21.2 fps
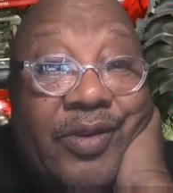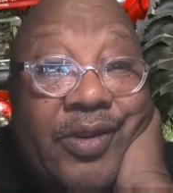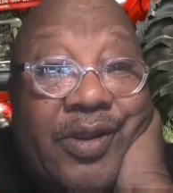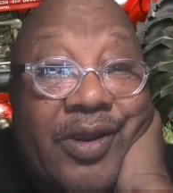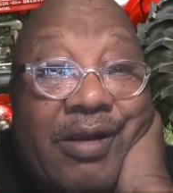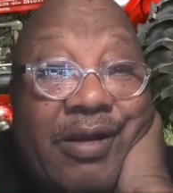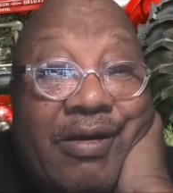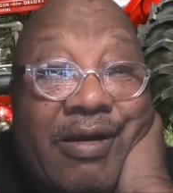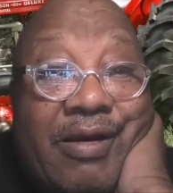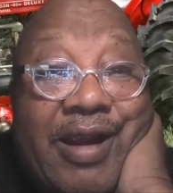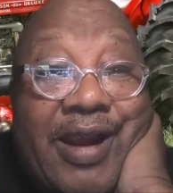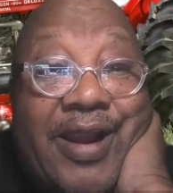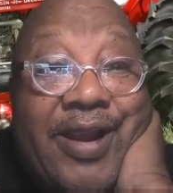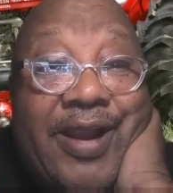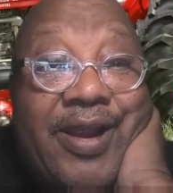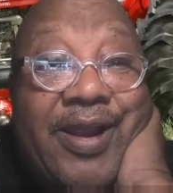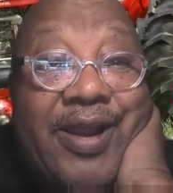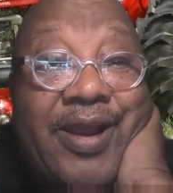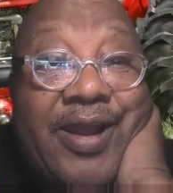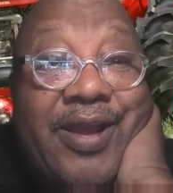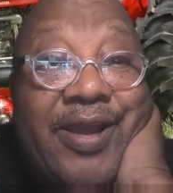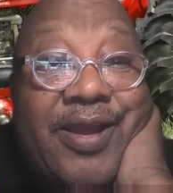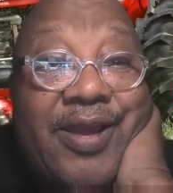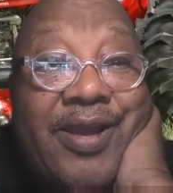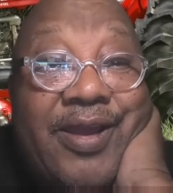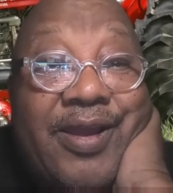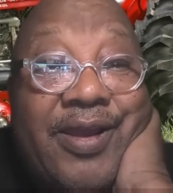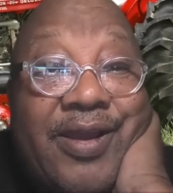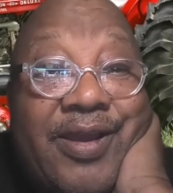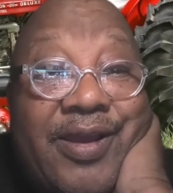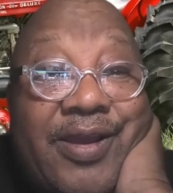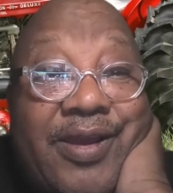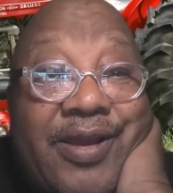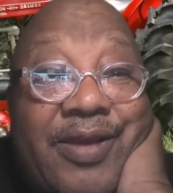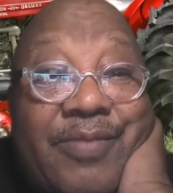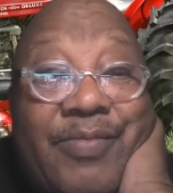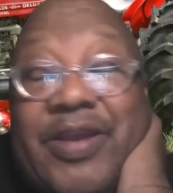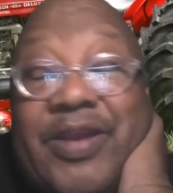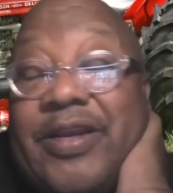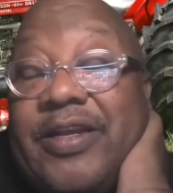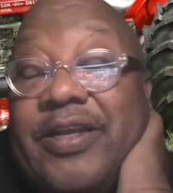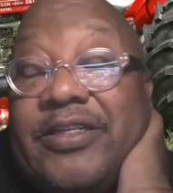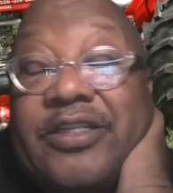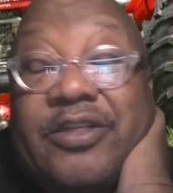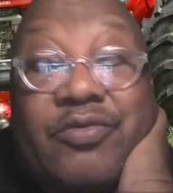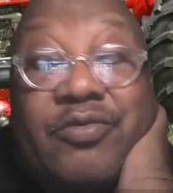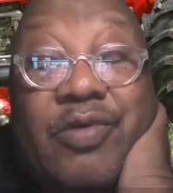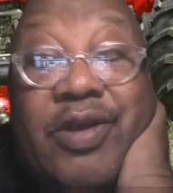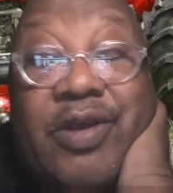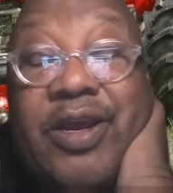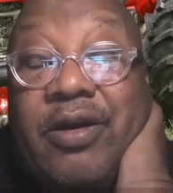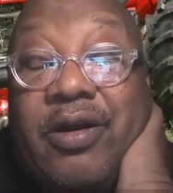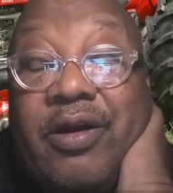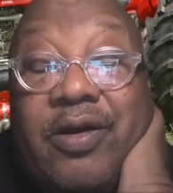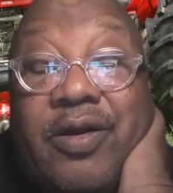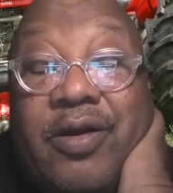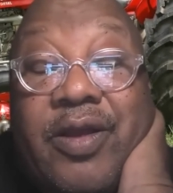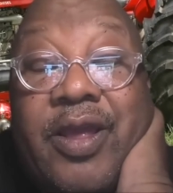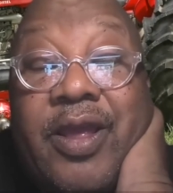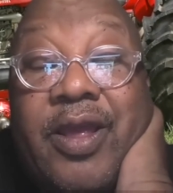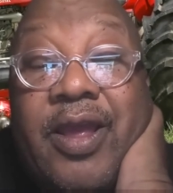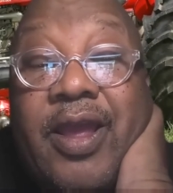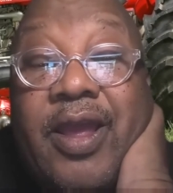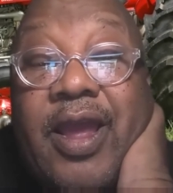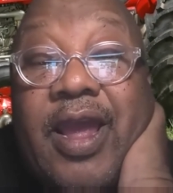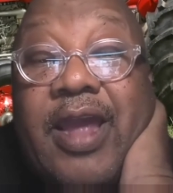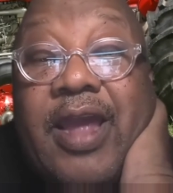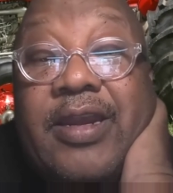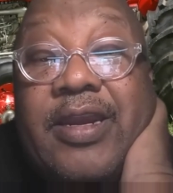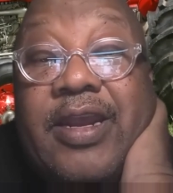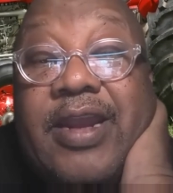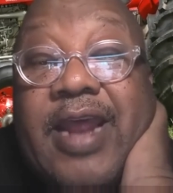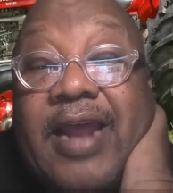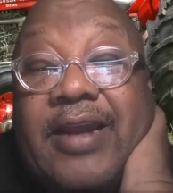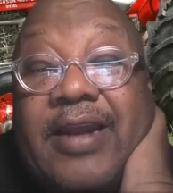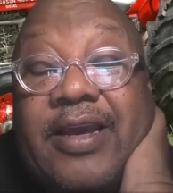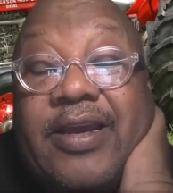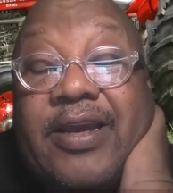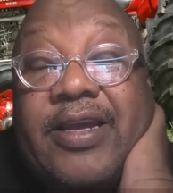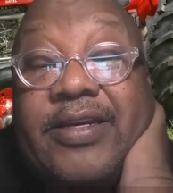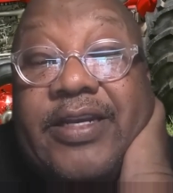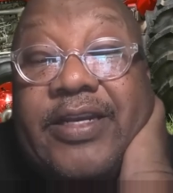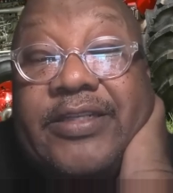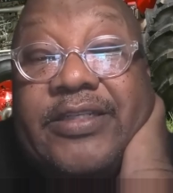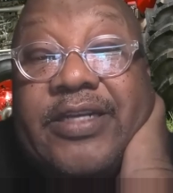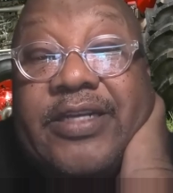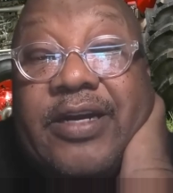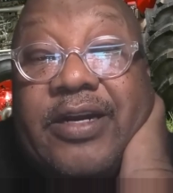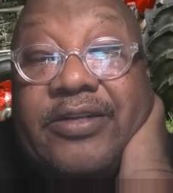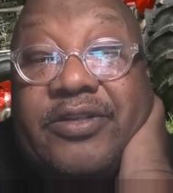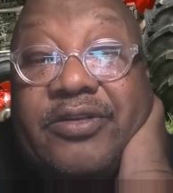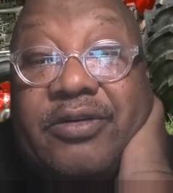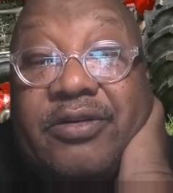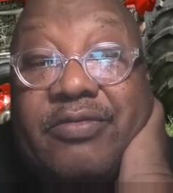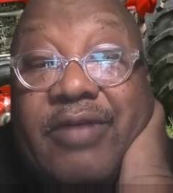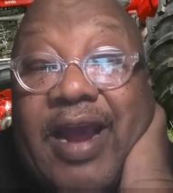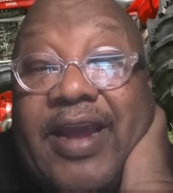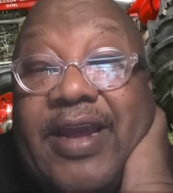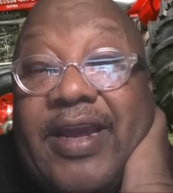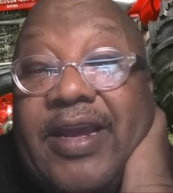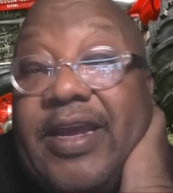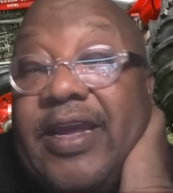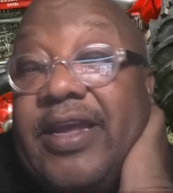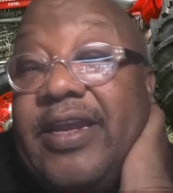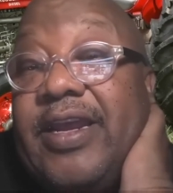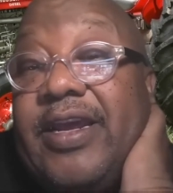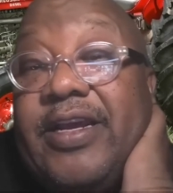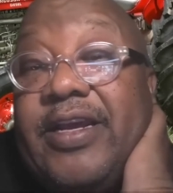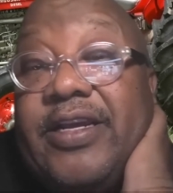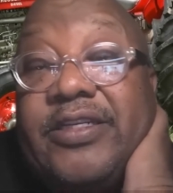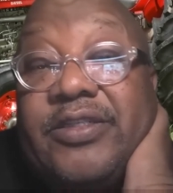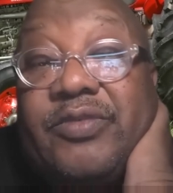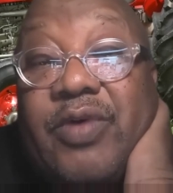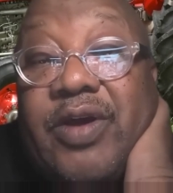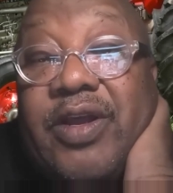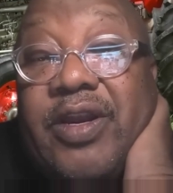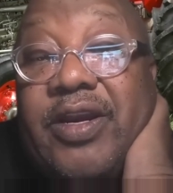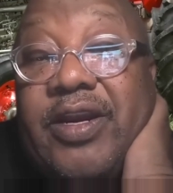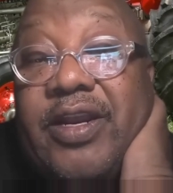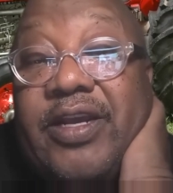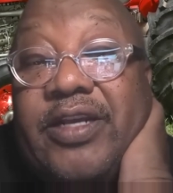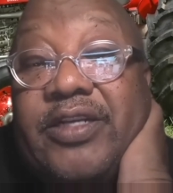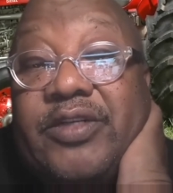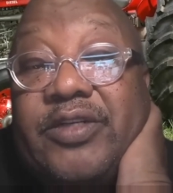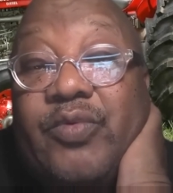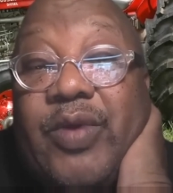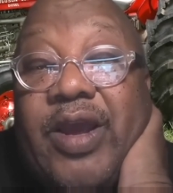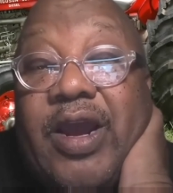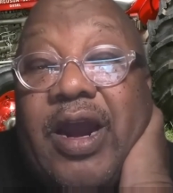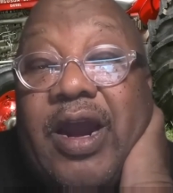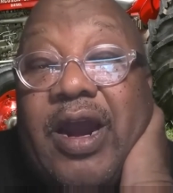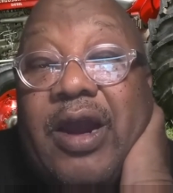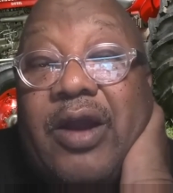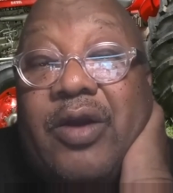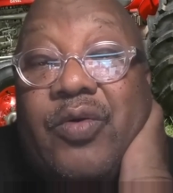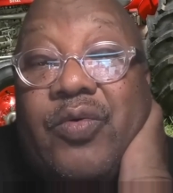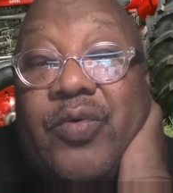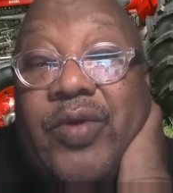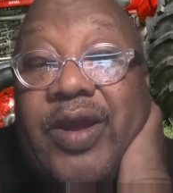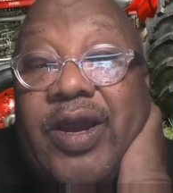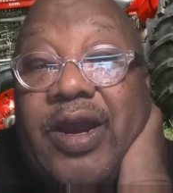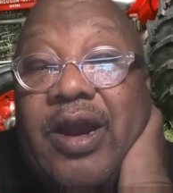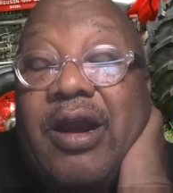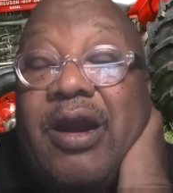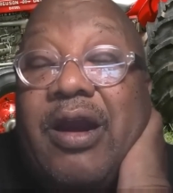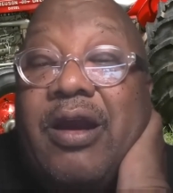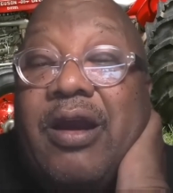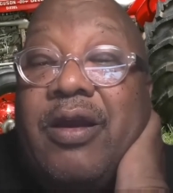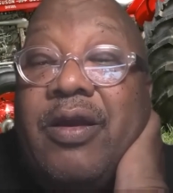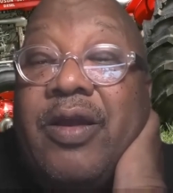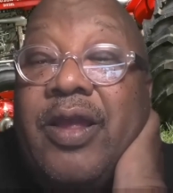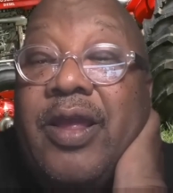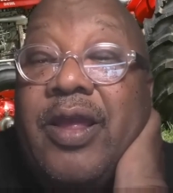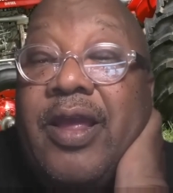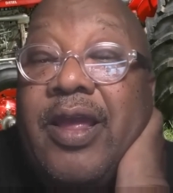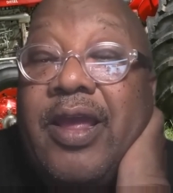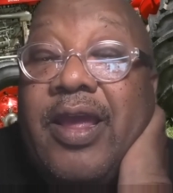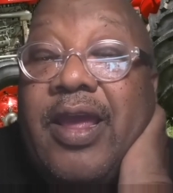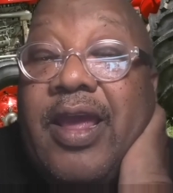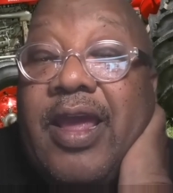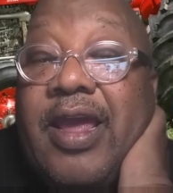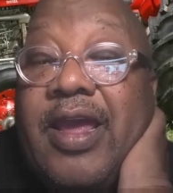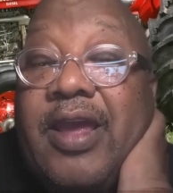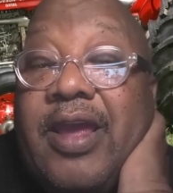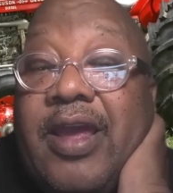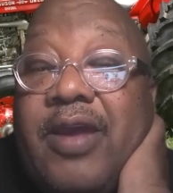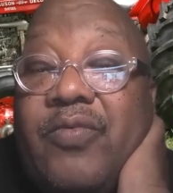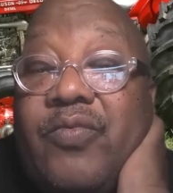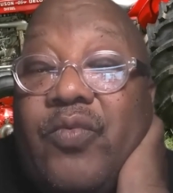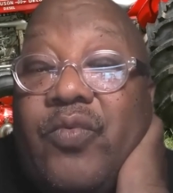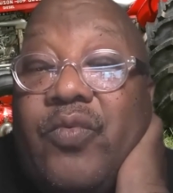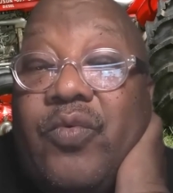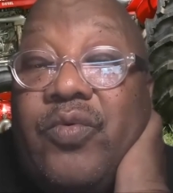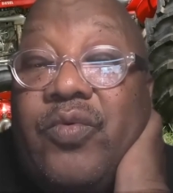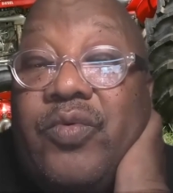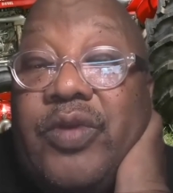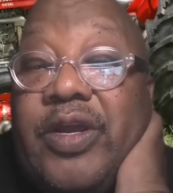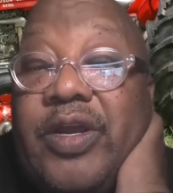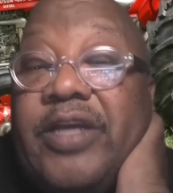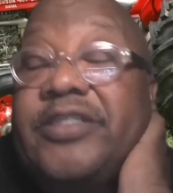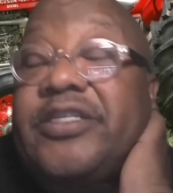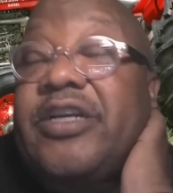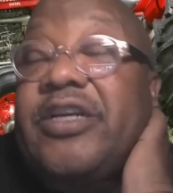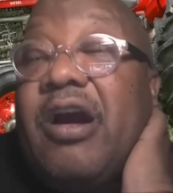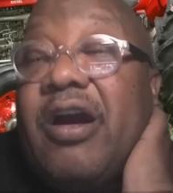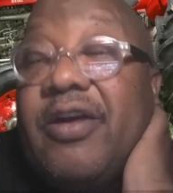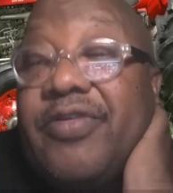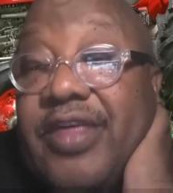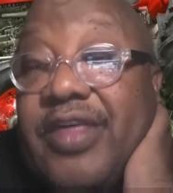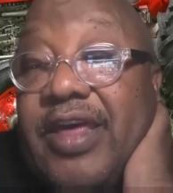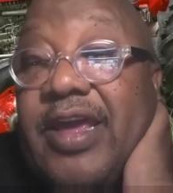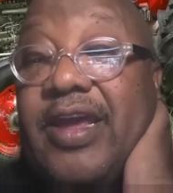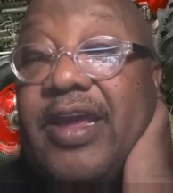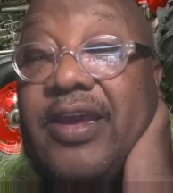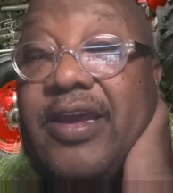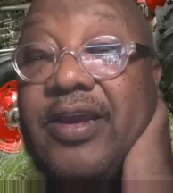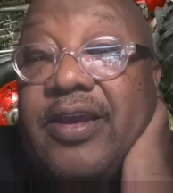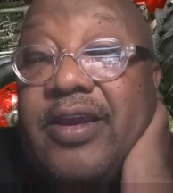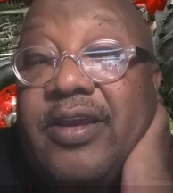All right. I mean, this is real. And then I look at this country, right? It is what it is. We are who we are, and it's our thing.